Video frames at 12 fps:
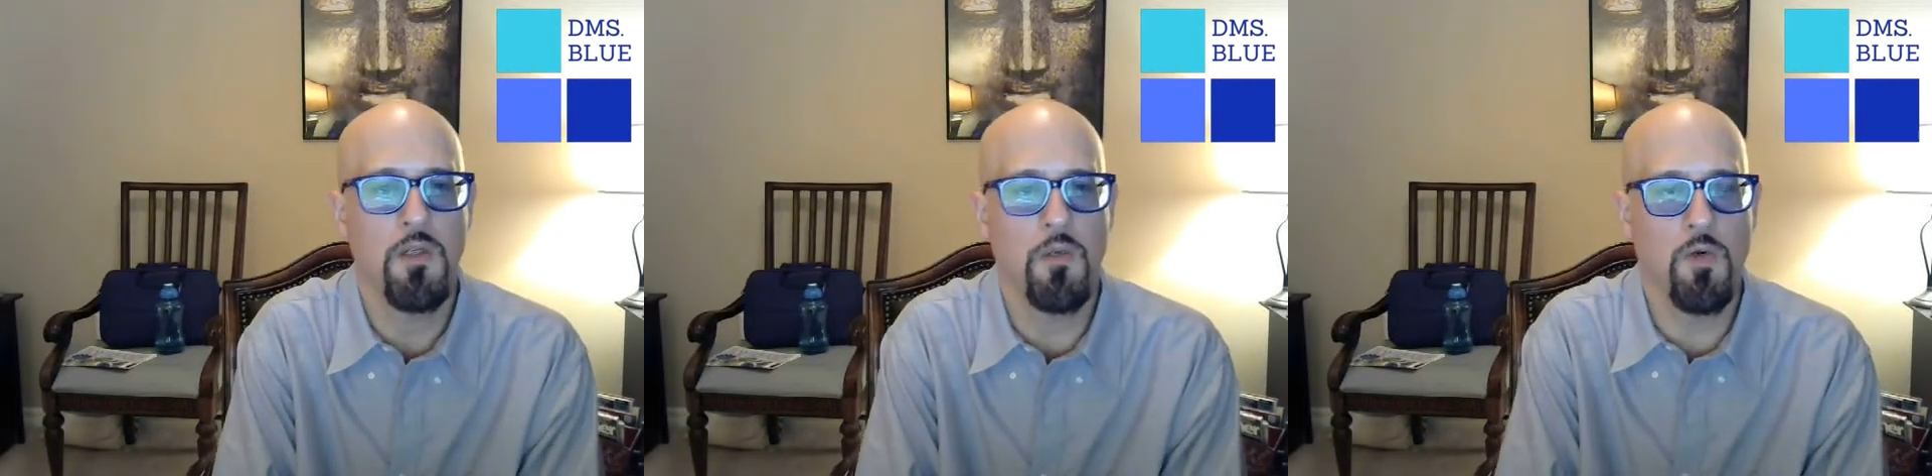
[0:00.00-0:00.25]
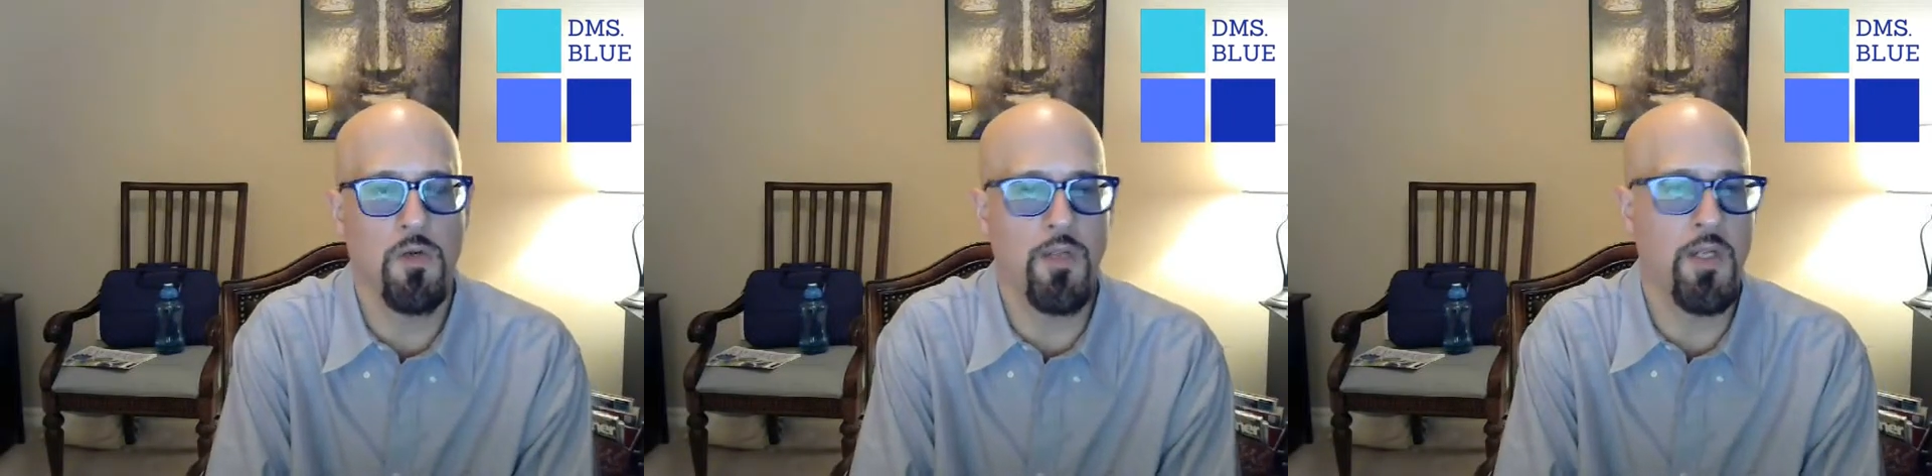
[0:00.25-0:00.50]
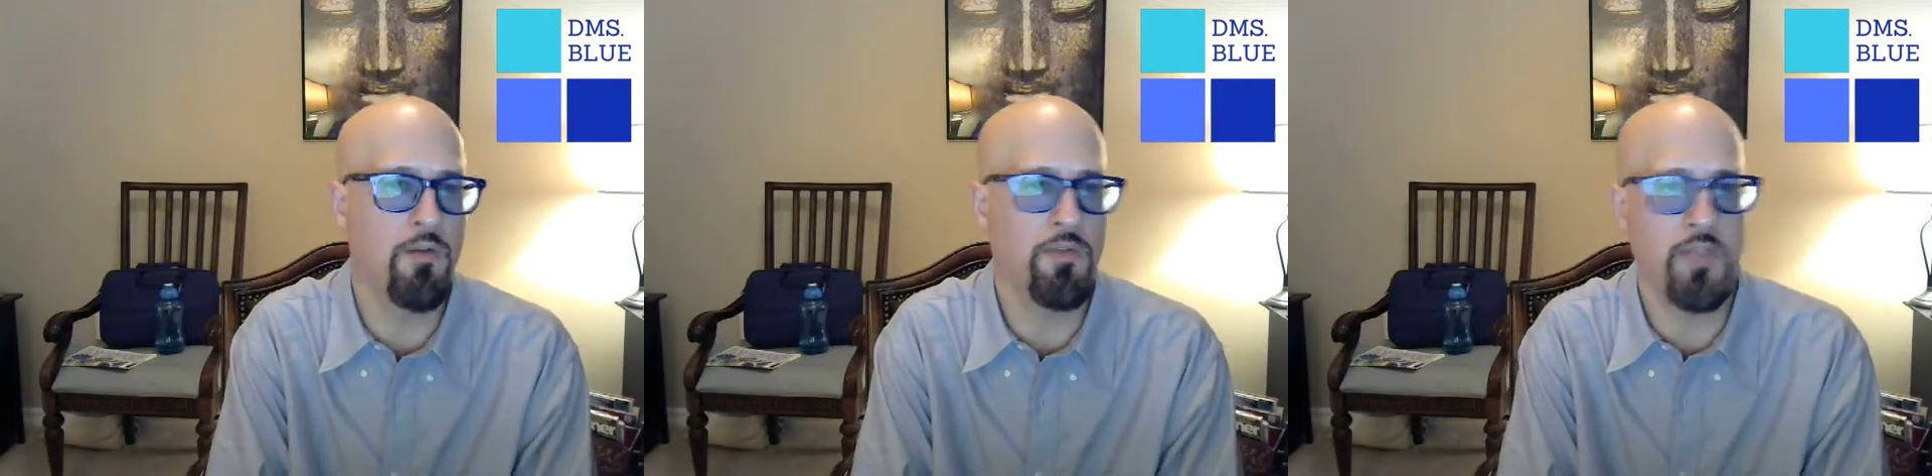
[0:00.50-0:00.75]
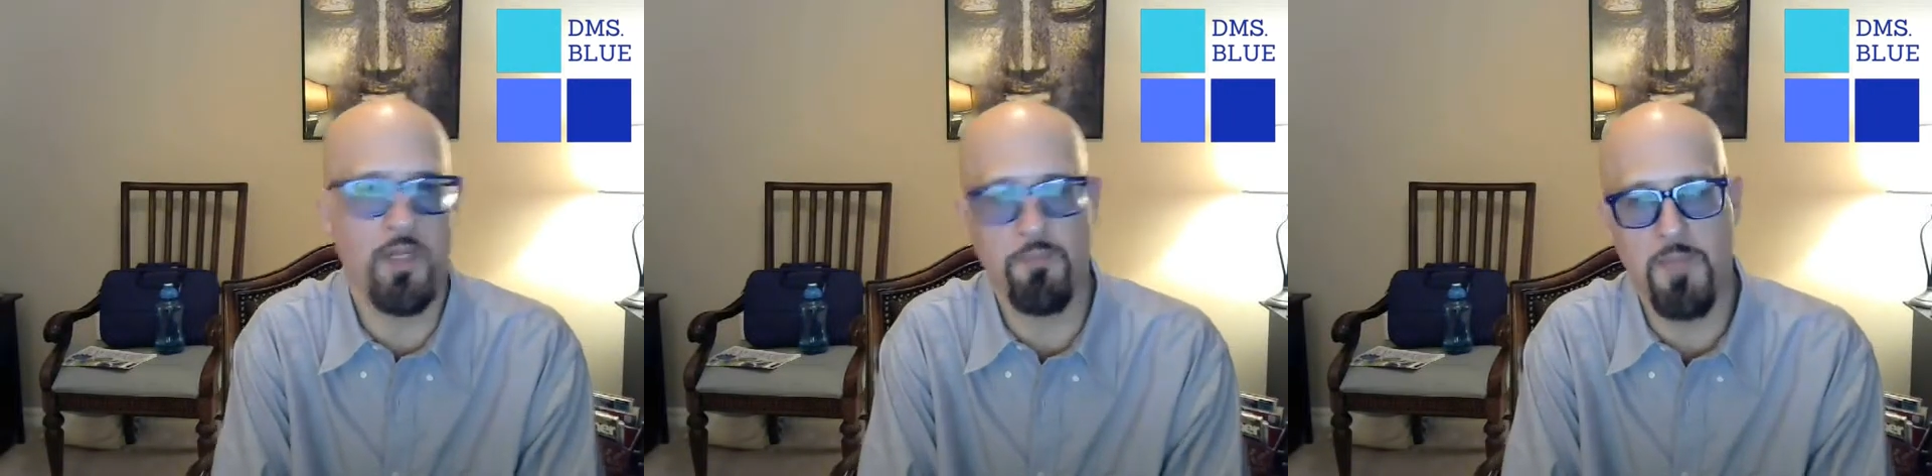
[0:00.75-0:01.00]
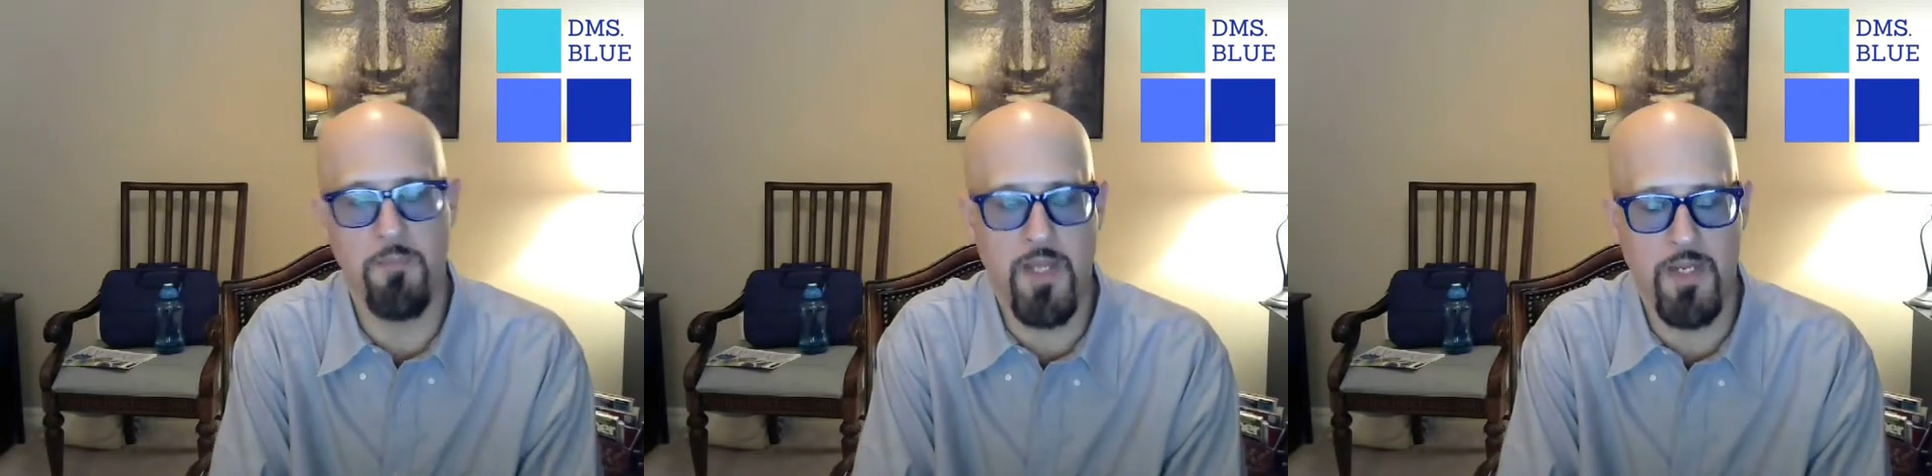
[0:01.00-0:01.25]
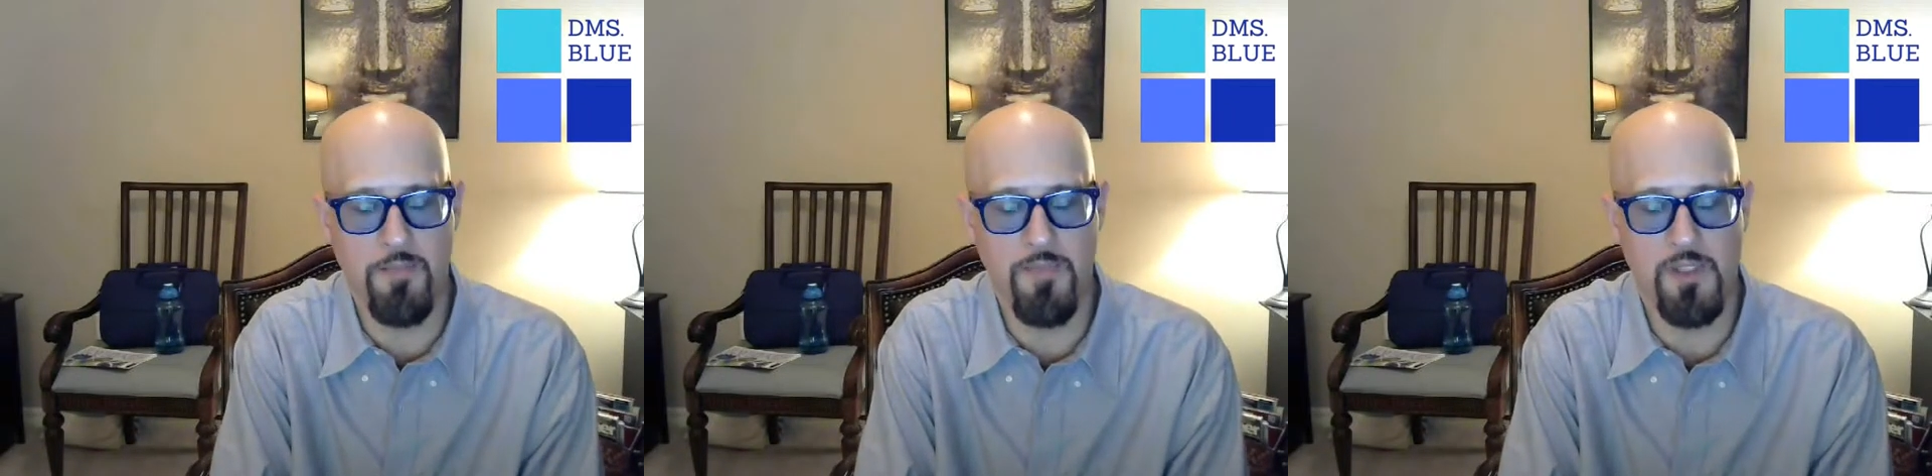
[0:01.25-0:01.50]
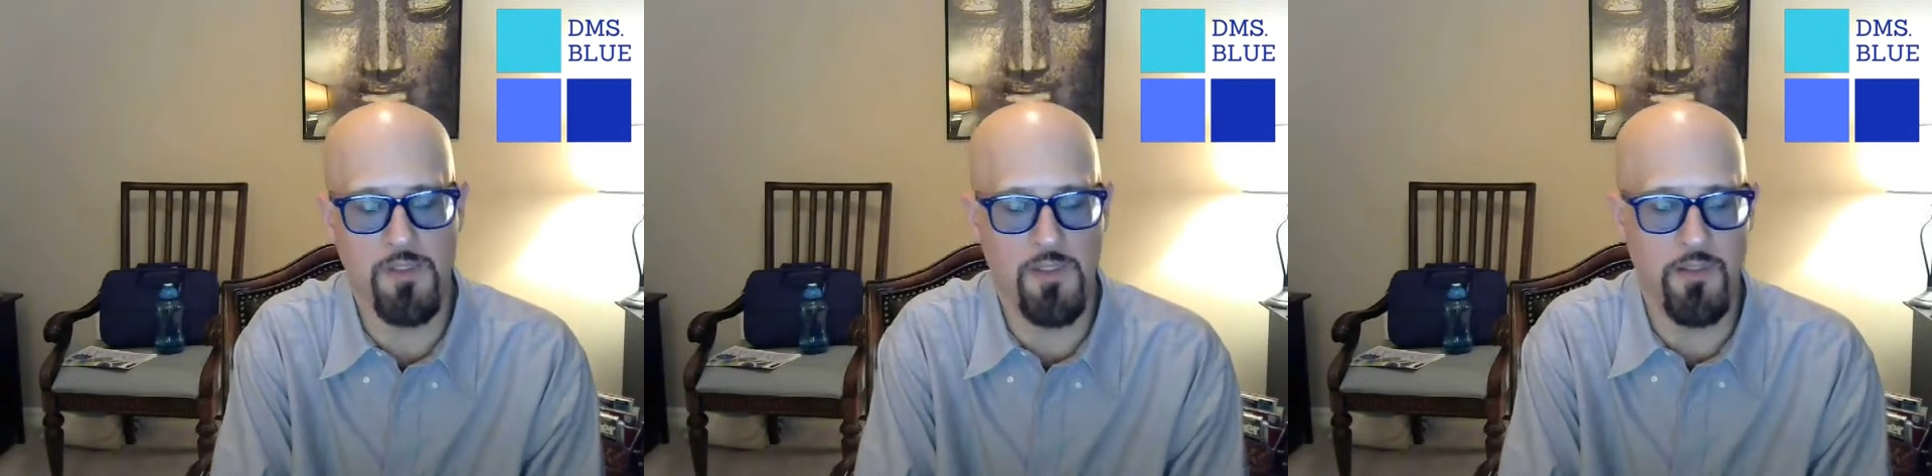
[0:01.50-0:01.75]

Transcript: or they don't take my payments,